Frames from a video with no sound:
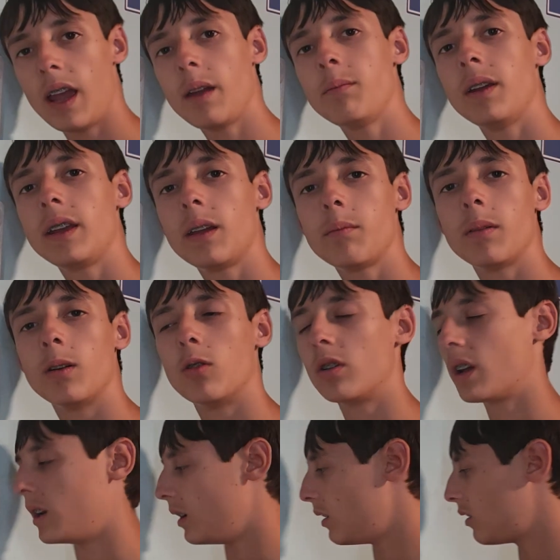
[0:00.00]
and make it middle
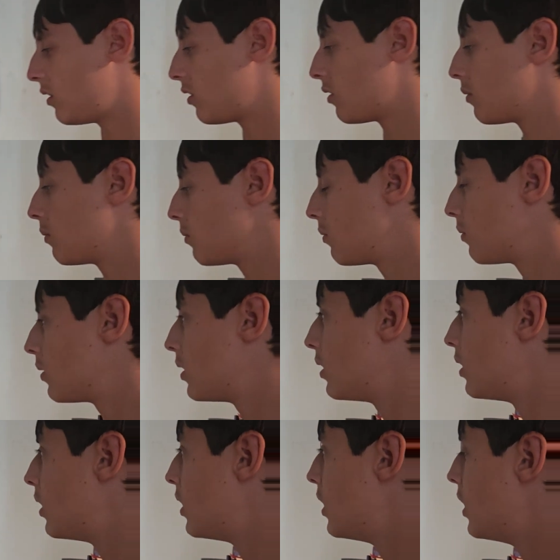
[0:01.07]
case.
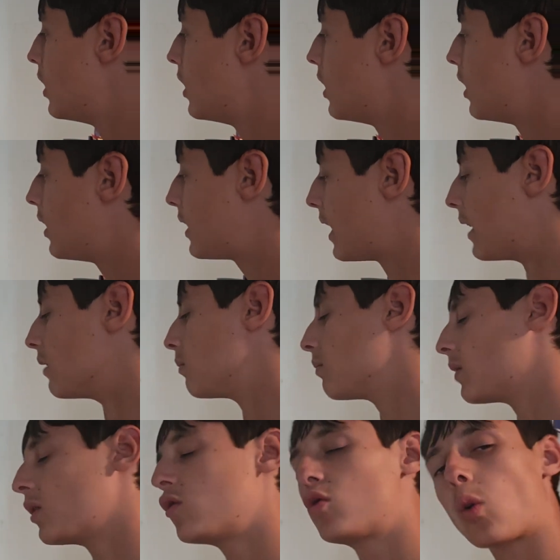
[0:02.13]

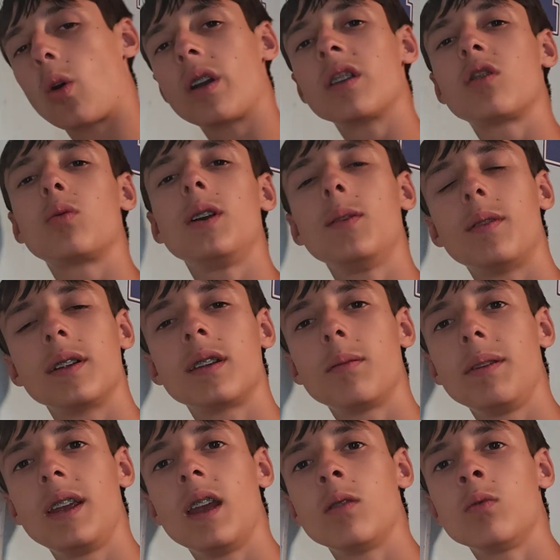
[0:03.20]
Again, short and sweet one to
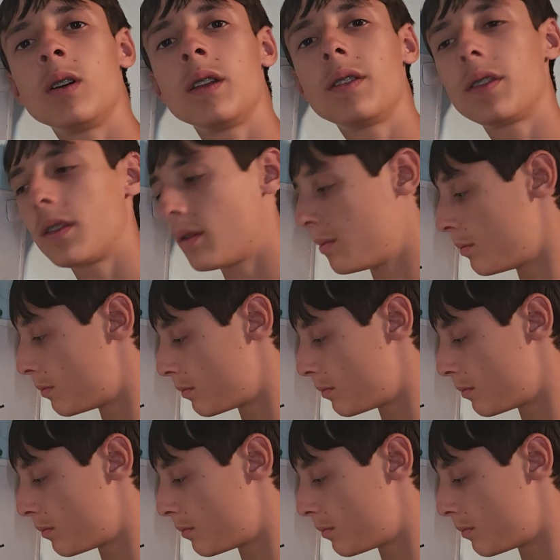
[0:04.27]
begin with.